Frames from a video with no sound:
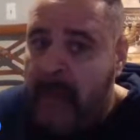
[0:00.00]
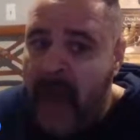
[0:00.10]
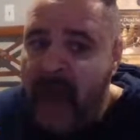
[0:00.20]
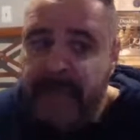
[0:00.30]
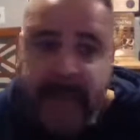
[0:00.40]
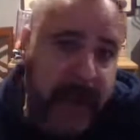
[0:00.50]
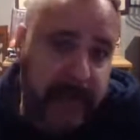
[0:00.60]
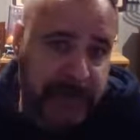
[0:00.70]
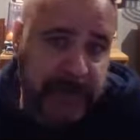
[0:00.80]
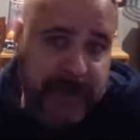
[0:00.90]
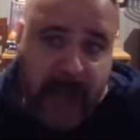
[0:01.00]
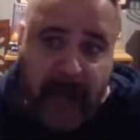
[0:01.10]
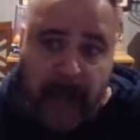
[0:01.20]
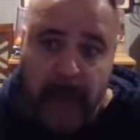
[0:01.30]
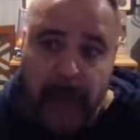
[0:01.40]
of
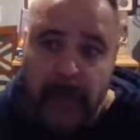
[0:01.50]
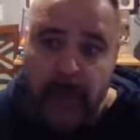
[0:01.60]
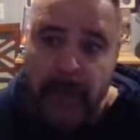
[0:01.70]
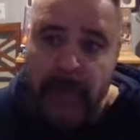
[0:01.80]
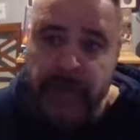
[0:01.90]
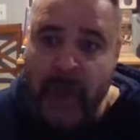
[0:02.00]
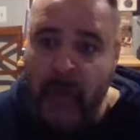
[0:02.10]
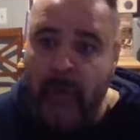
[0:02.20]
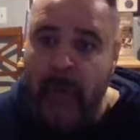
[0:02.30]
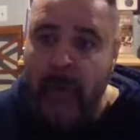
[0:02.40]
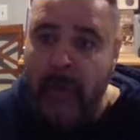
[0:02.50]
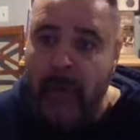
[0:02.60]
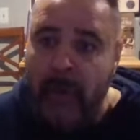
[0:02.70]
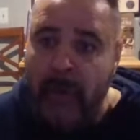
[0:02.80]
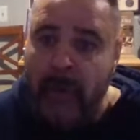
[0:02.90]
Belshazzar? So,
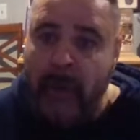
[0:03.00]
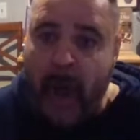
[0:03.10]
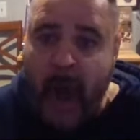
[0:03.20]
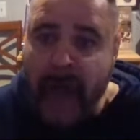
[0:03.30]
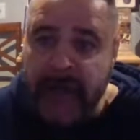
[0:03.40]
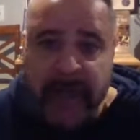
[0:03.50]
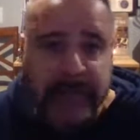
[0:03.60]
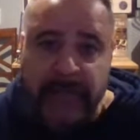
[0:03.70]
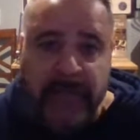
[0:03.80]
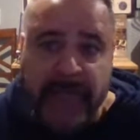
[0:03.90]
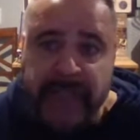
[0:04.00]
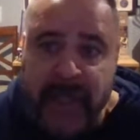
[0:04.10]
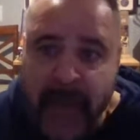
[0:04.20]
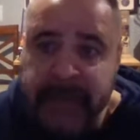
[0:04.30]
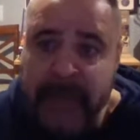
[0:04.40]
August, there's
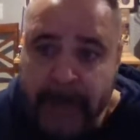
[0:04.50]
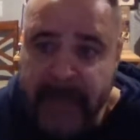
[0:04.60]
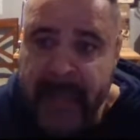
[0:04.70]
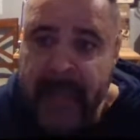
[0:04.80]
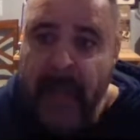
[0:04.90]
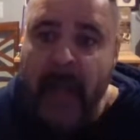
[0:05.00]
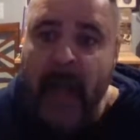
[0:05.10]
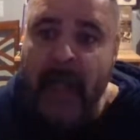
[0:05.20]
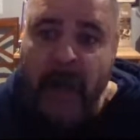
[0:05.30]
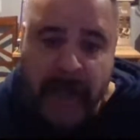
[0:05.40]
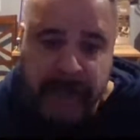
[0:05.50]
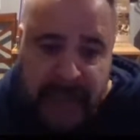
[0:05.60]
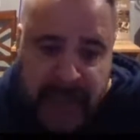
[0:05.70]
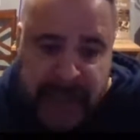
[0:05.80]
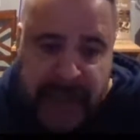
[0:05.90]
got to be a
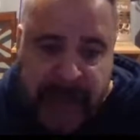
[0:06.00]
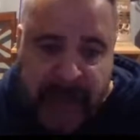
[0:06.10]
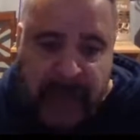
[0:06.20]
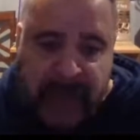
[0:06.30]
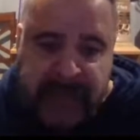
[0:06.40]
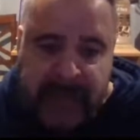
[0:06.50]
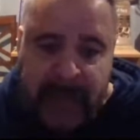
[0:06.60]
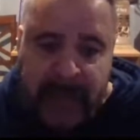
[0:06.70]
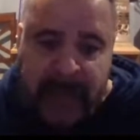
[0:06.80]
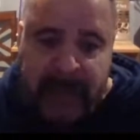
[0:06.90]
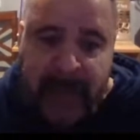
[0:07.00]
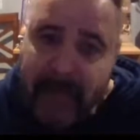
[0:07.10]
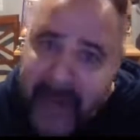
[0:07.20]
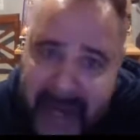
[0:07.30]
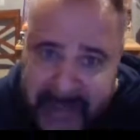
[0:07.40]
contradiction here. Listen,
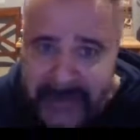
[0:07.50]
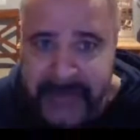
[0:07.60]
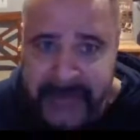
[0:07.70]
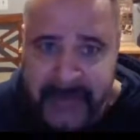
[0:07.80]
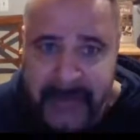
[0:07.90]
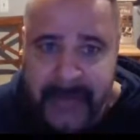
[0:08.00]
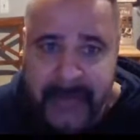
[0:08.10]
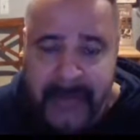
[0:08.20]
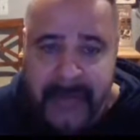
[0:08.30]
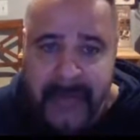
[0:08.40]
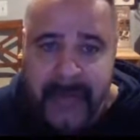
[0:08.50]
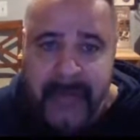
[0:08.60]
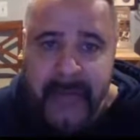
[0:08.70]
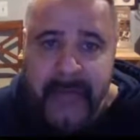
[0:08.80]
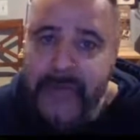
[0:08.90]
there is
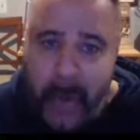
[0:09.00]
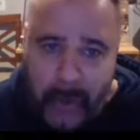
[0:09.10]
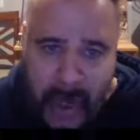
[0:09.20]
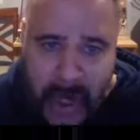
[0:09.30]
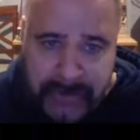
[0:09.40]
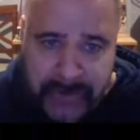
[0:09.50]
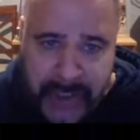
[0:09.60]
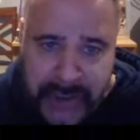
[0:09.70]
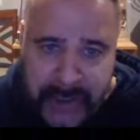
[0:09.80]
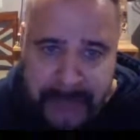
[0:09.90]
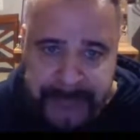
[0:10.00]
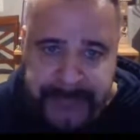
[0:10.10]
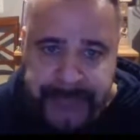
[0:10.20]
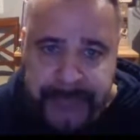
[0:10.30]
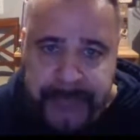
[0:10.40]
no contradiction.
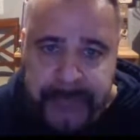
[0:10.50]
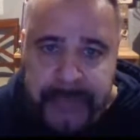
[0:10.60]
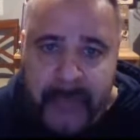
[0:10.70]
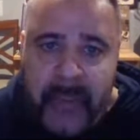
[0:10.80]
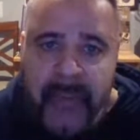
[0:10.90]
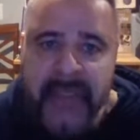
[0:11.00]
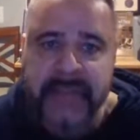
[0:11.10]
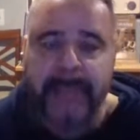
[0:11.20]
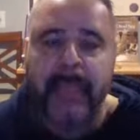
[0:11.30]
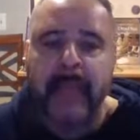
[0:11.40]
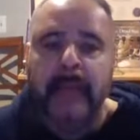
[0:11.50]
Listen,